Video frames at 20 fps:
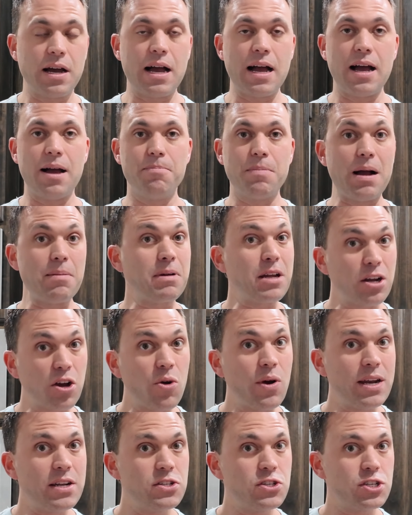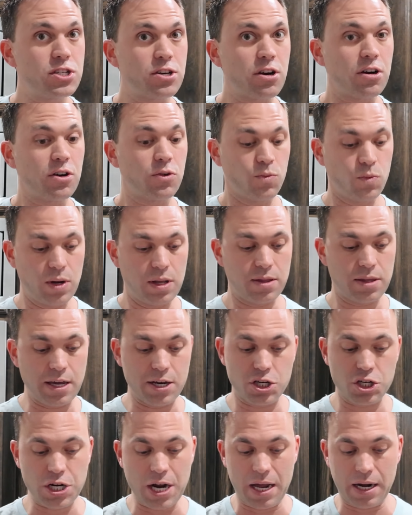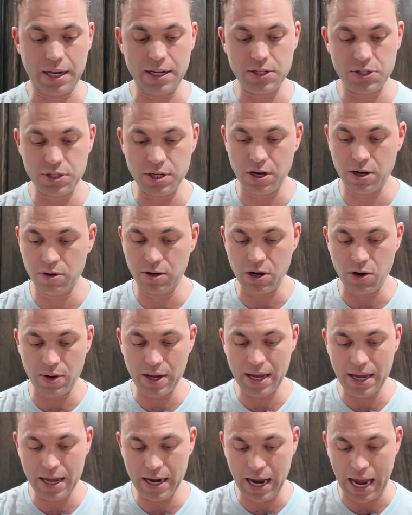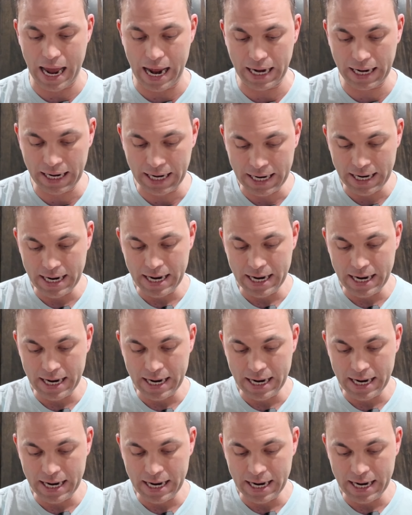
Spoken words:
I'm gonna go ahead and start with a shallot. So go ahead and